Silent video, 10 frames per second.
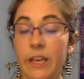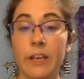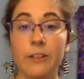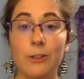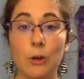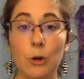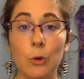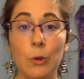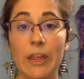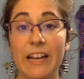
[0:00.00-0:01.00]
So
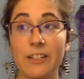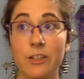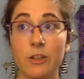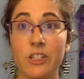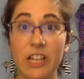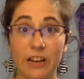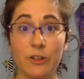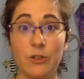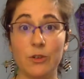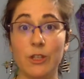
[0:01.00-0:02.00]
that's your
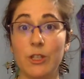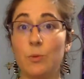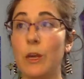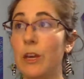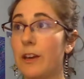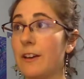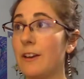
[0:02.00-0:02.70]
challenge for this week.